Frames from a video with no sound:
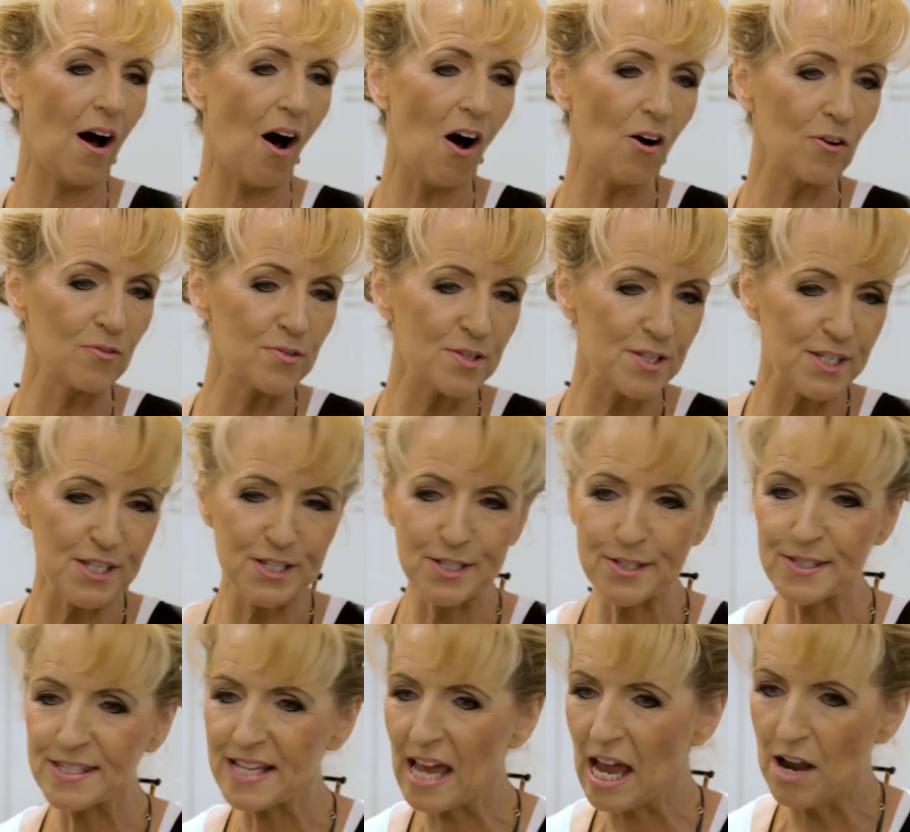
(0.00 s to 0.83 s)

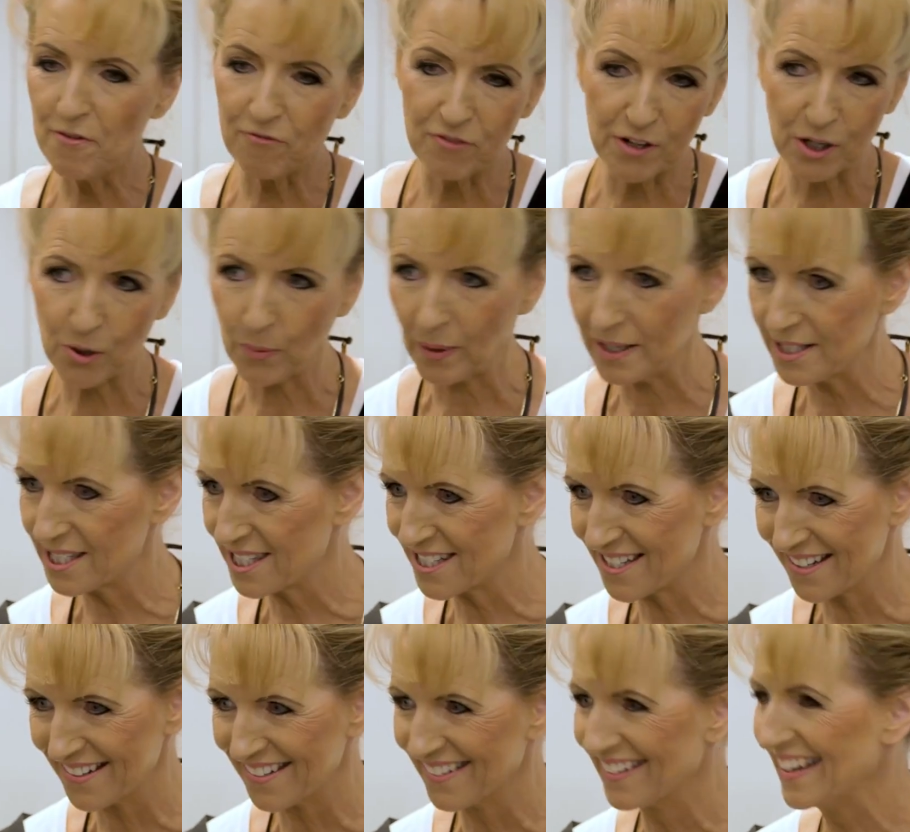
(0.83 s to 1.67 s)
answers every
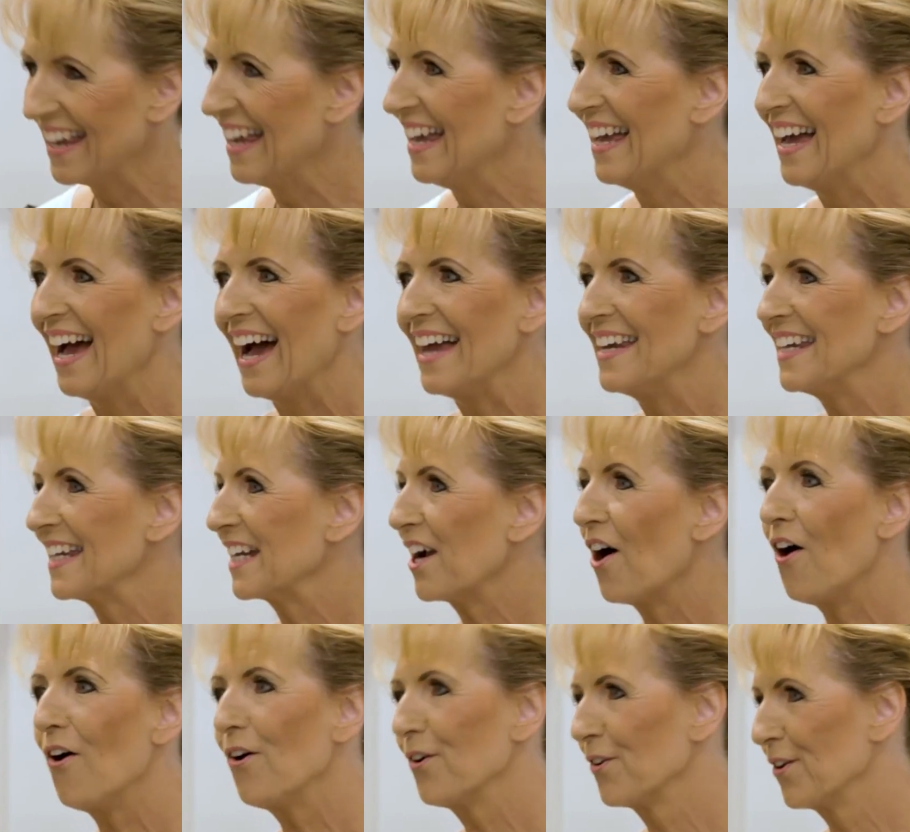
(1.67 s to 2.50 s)
question, and it
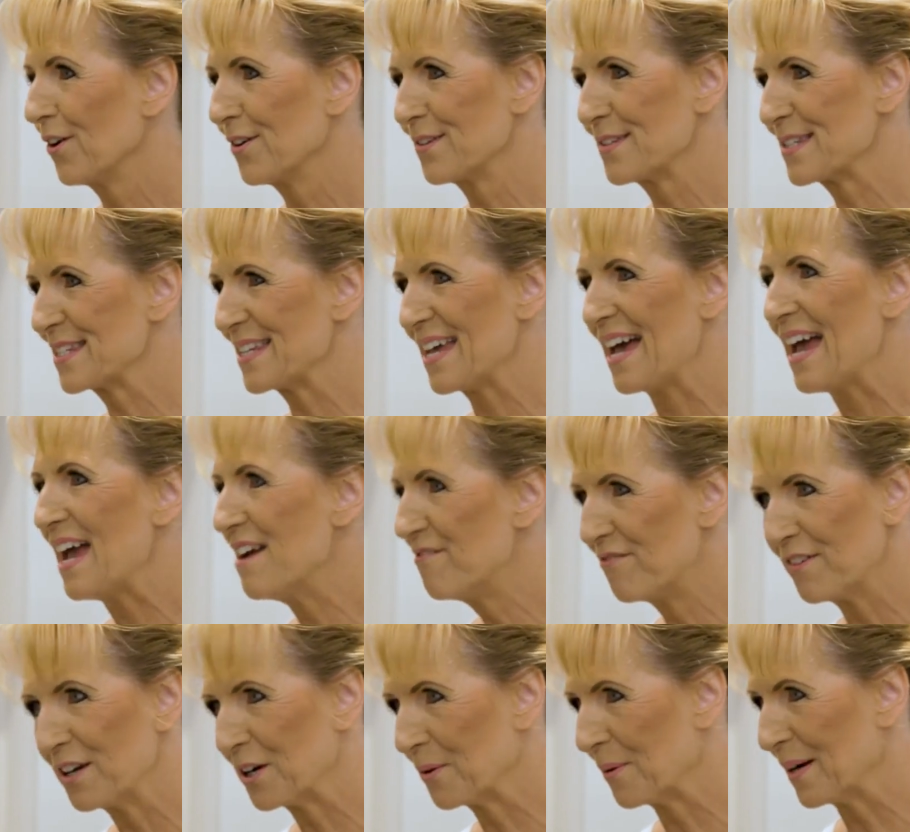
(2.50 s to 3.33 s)
can't answer
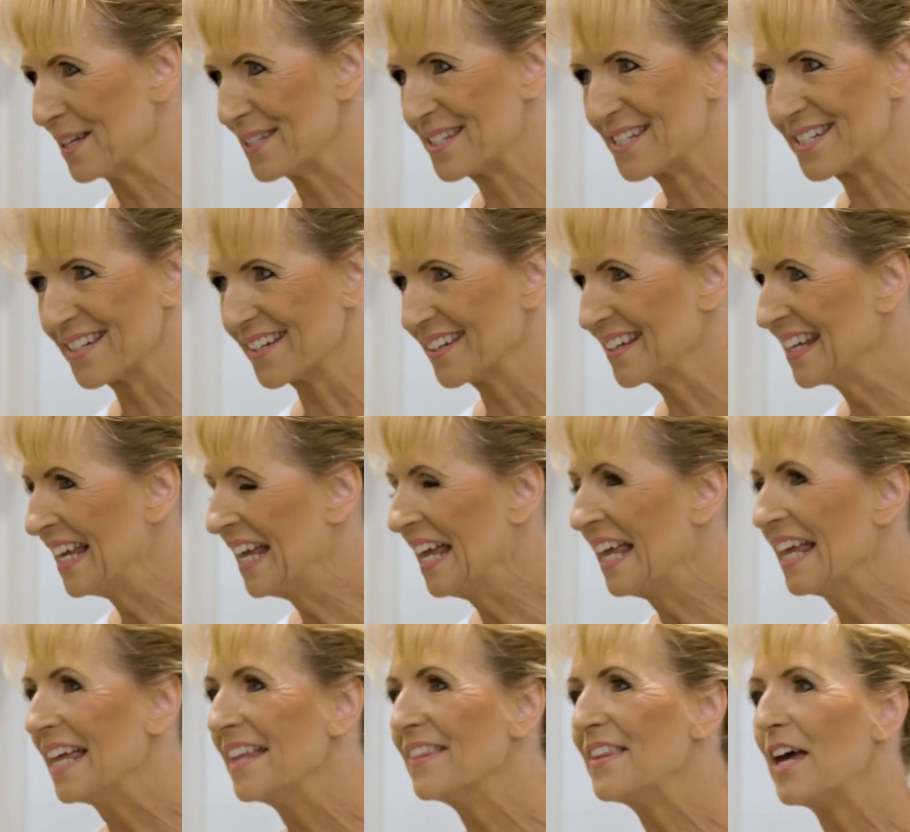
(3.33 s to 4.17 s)
every question.
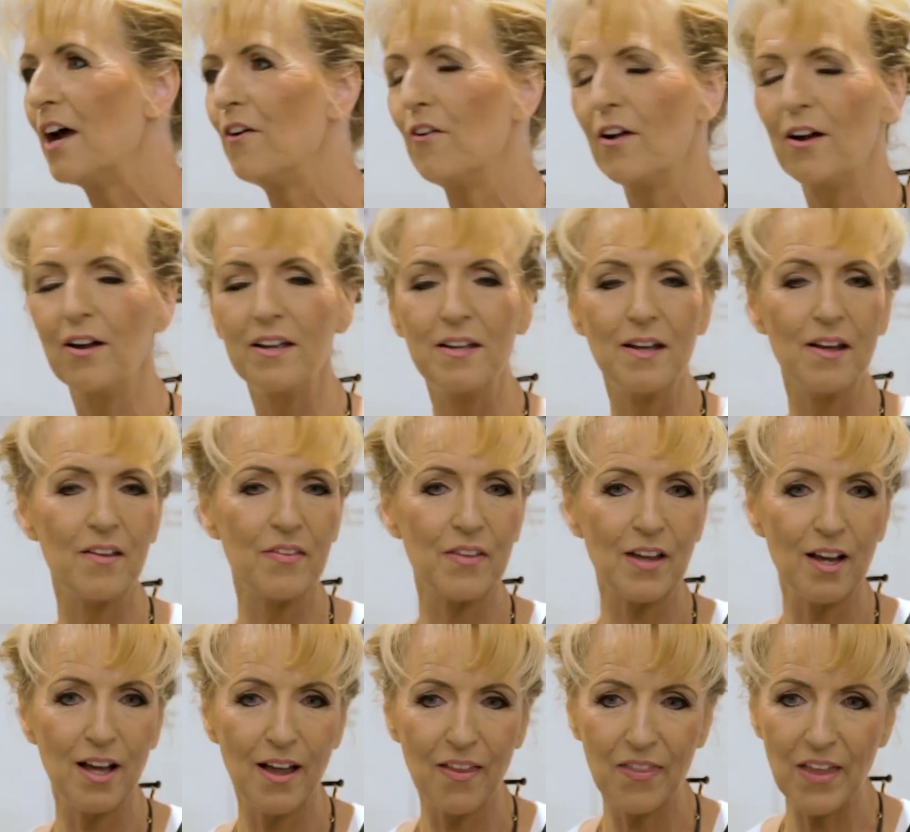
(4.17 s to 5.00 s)
There are
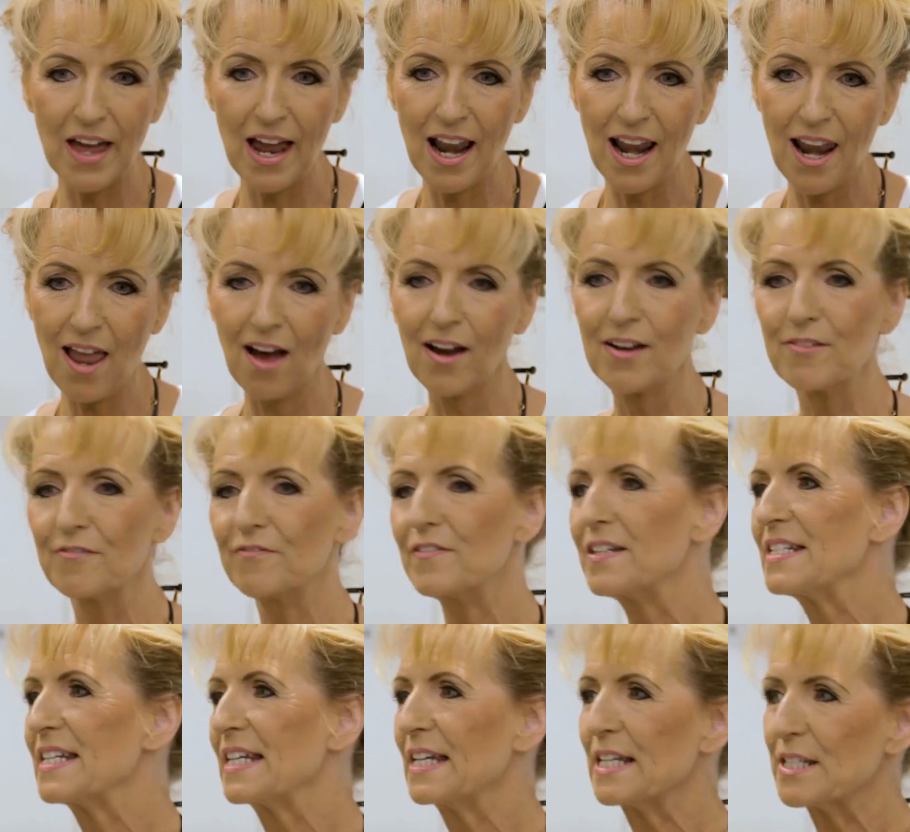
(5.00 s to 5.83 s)
uh, they're light
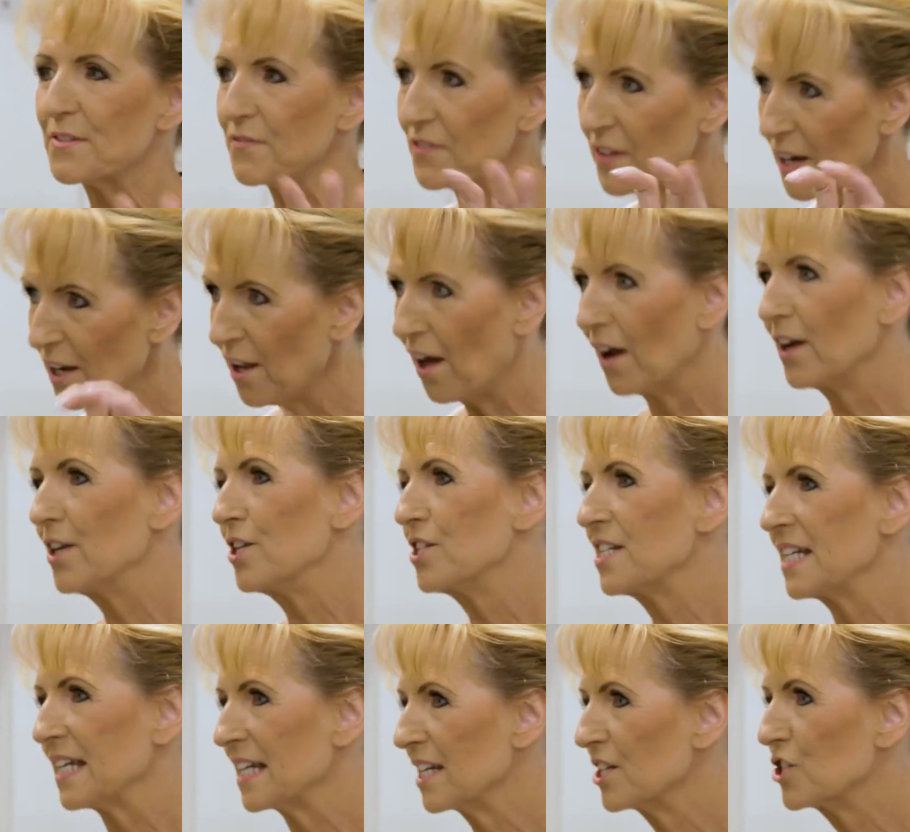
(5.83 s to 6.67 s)
fittings for
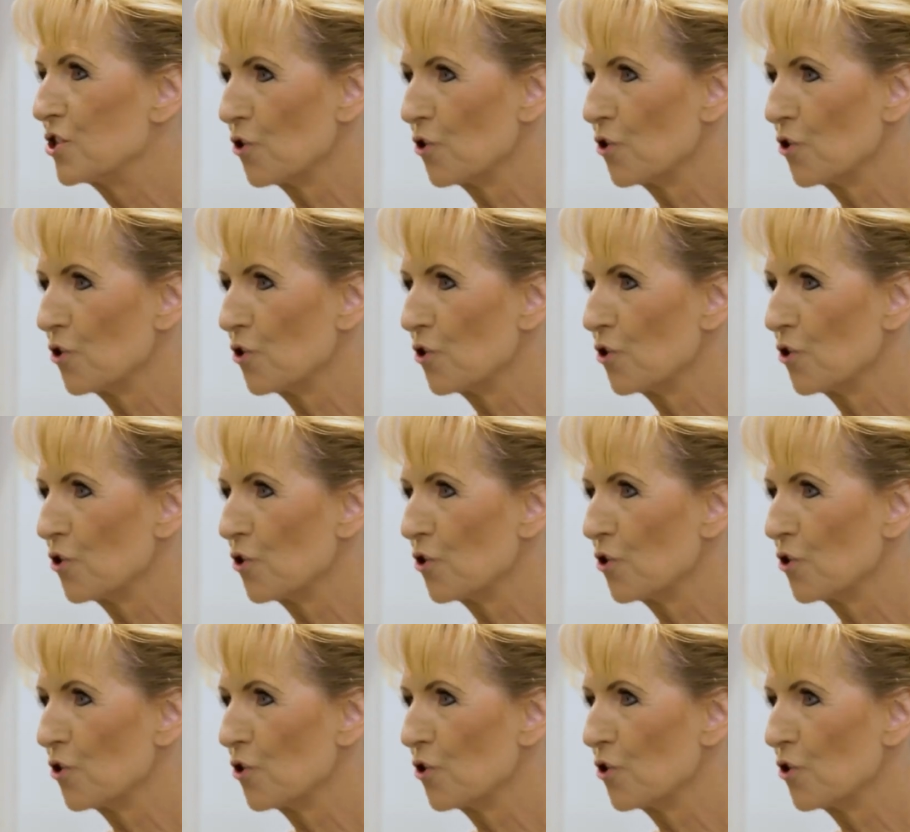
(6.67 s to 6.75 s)
lighting